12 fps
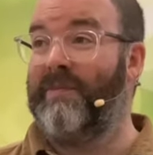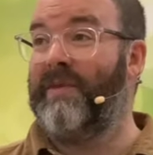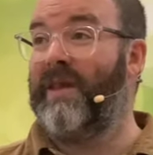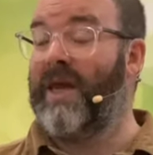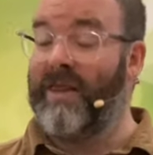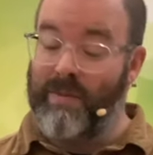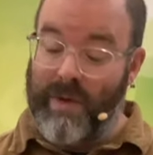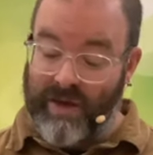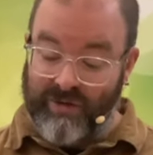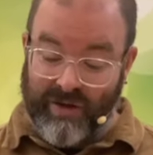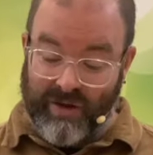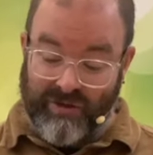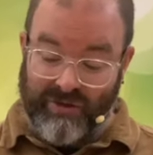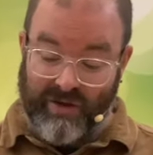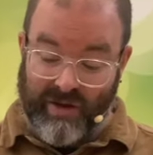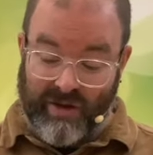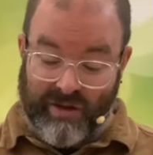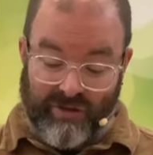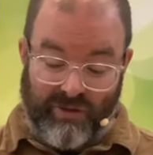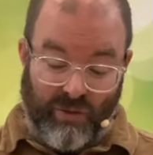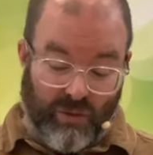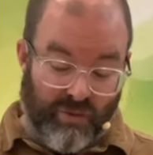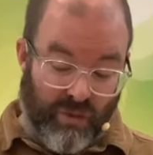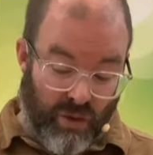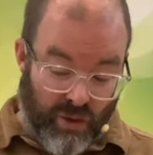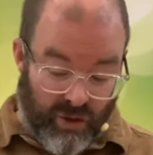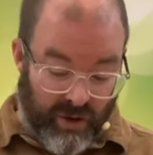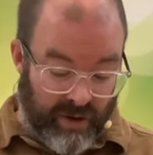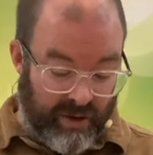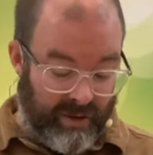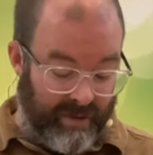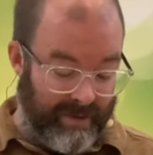They get the message so wrong.